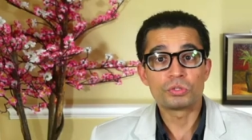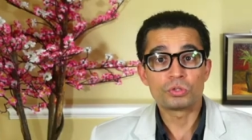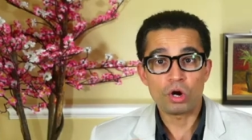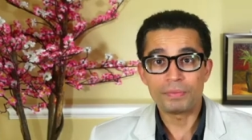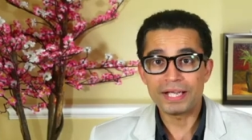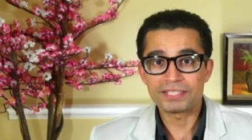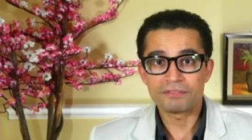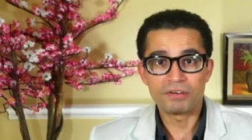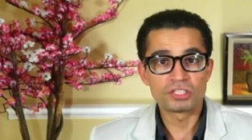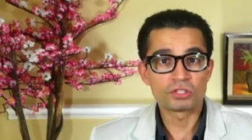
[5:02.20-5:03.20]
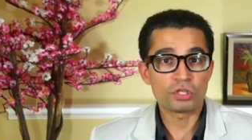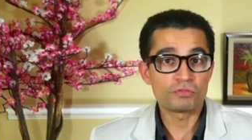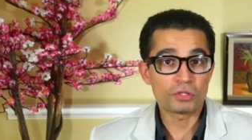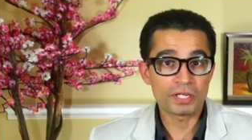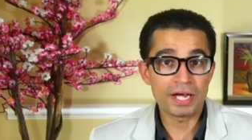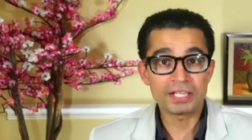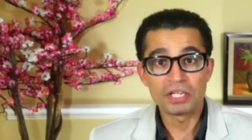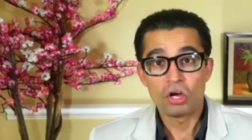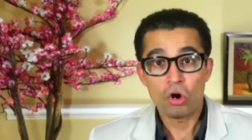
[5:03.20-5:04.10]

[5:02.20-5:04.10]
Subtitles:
to normalize the functions of your gut.